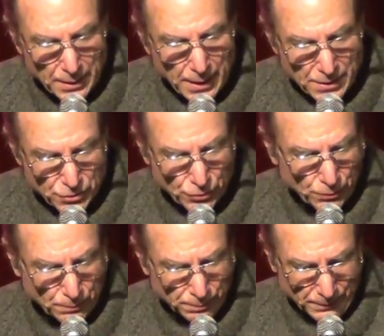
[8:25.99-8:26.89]
They,
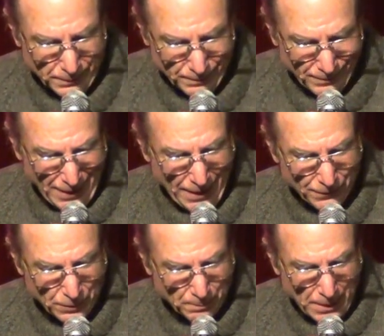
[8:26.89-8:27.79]
too,
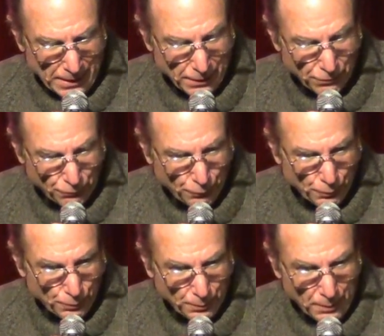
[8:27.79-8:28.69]
have to make it
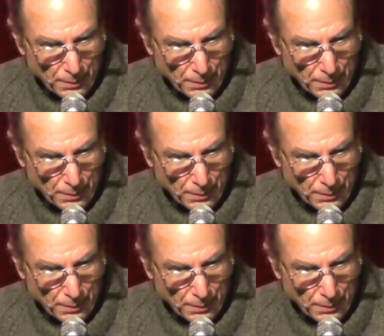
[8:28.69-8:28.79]
through